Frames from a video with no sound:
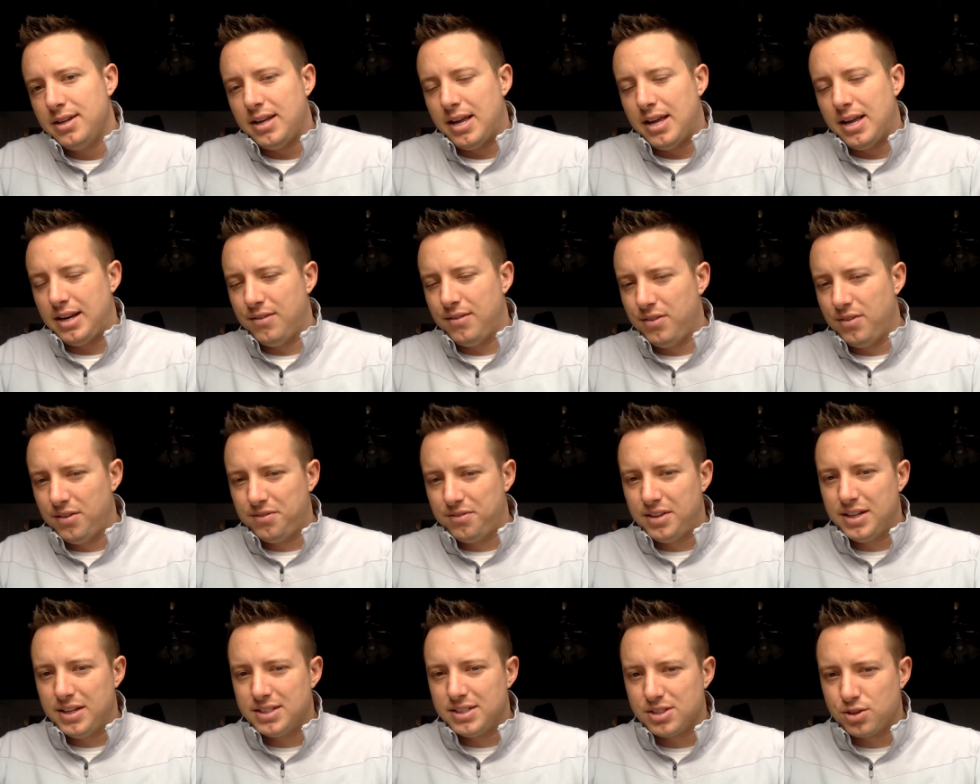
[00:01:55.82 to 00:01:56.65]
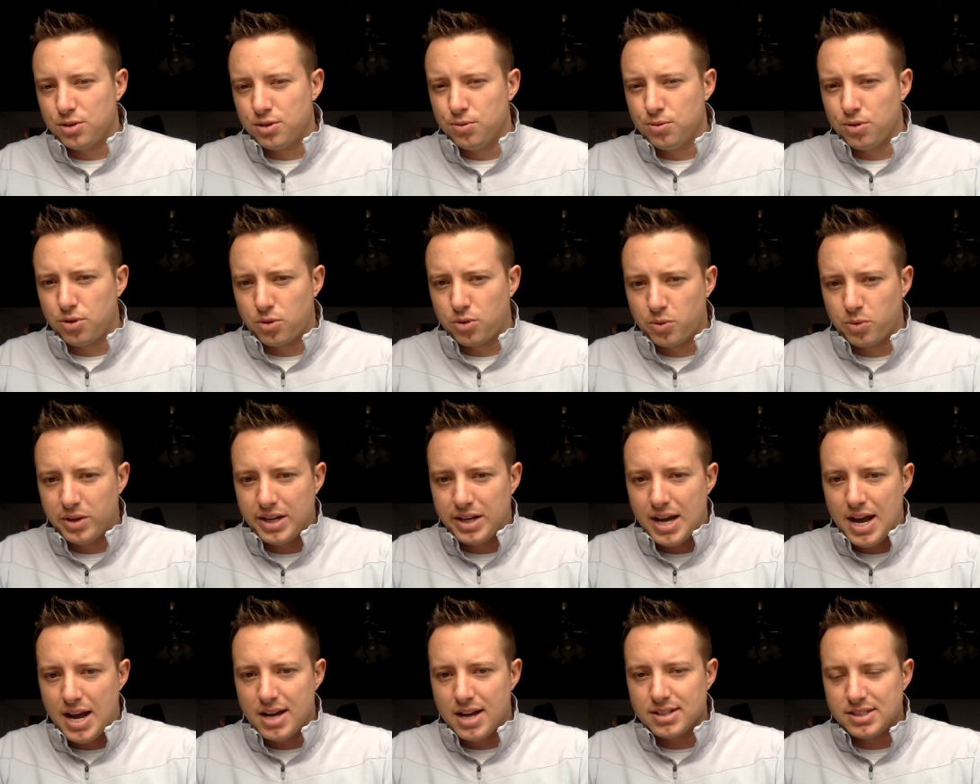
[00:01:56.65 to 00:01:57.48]
And even if they scoot 3
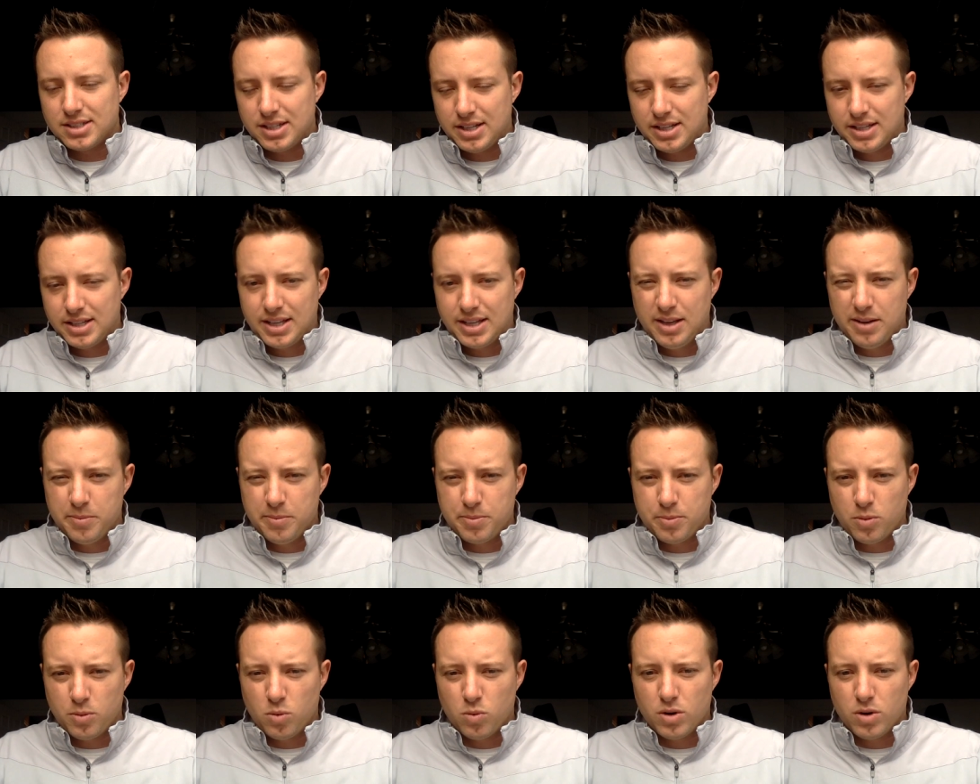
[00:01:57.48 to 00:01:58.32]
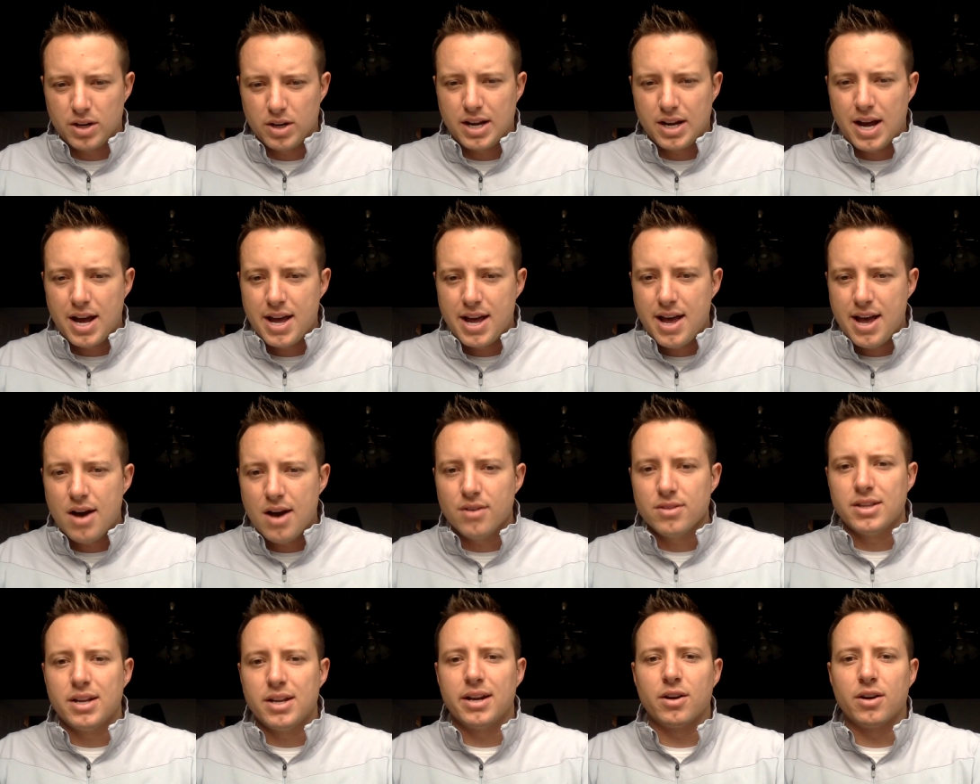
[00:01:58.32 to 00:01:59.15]
guys in and keep 1 guy
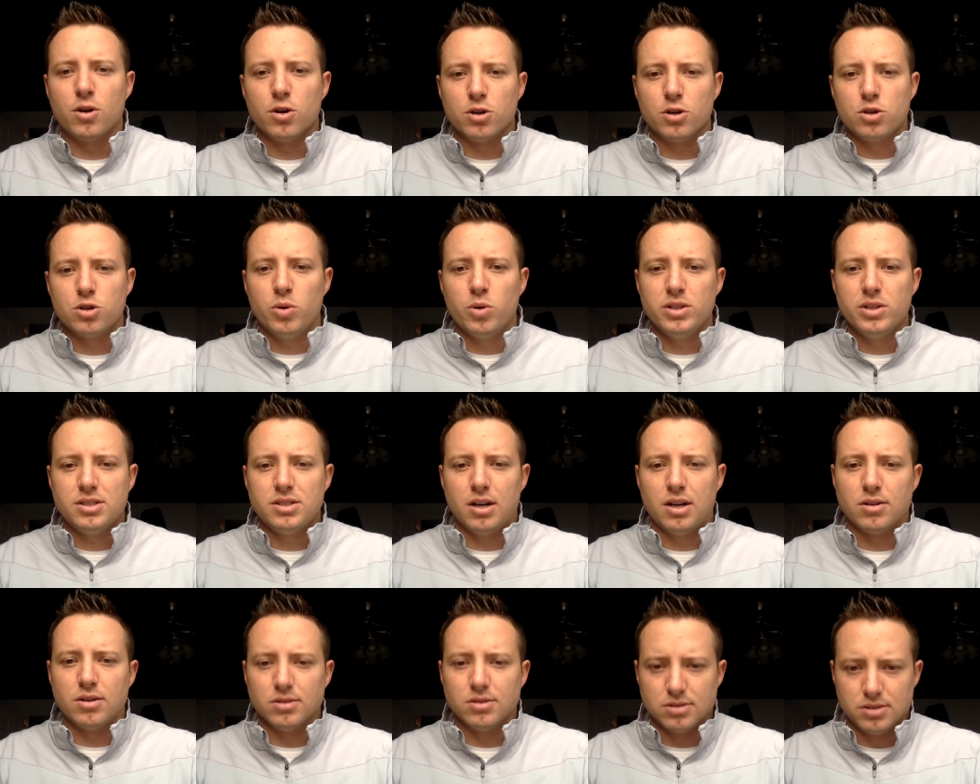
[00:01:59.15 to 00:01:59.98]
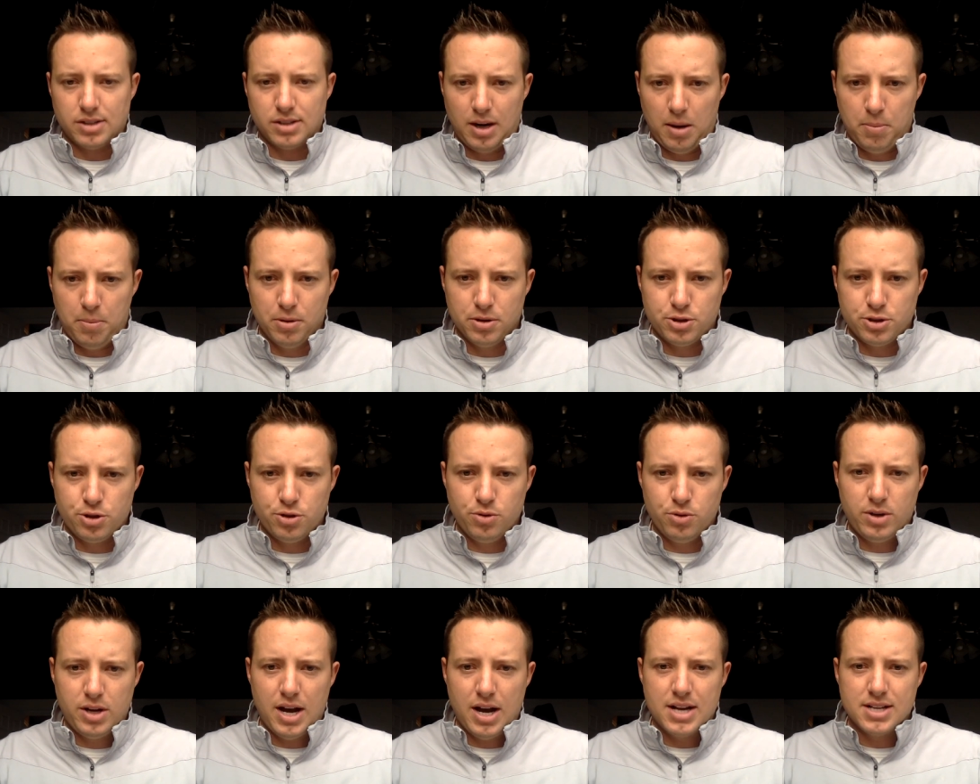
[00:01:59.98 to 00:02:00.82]
out, then I go to Twins Huddle. I put
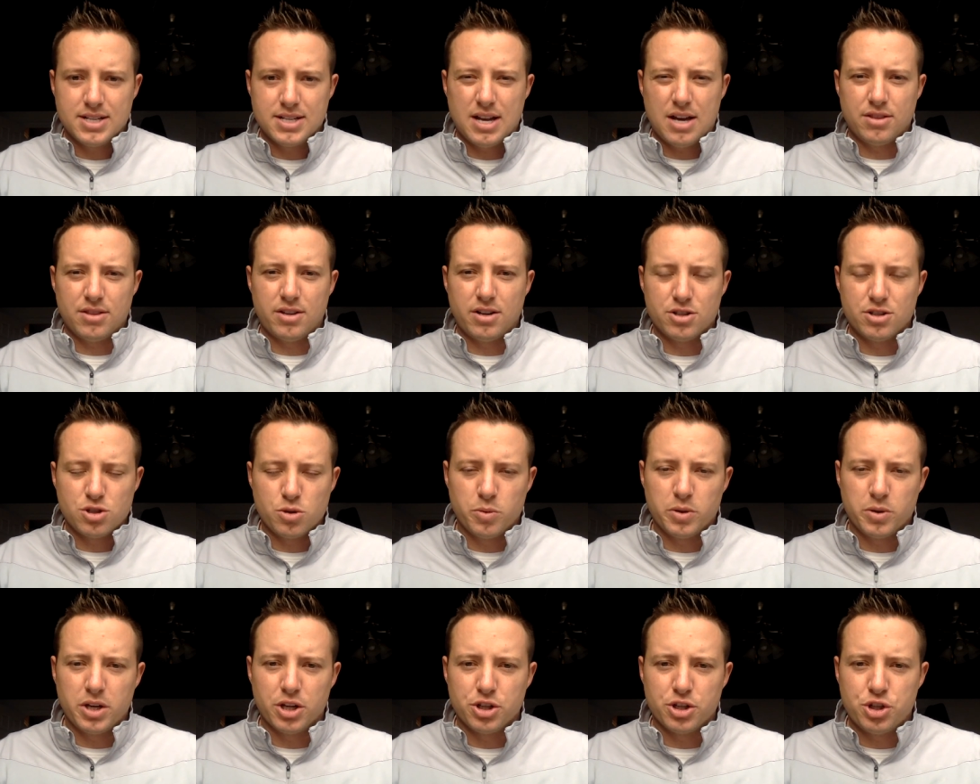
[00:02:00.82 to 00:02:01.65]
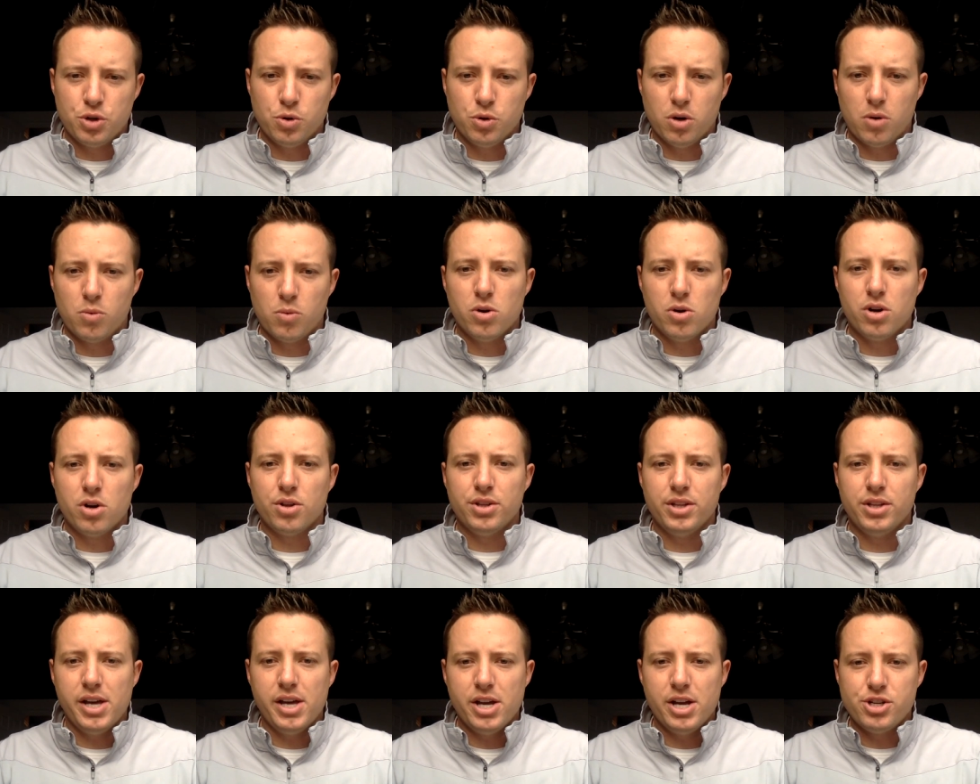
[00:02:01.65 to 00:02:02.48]
2 guys out there, so we got 2-on-1 on the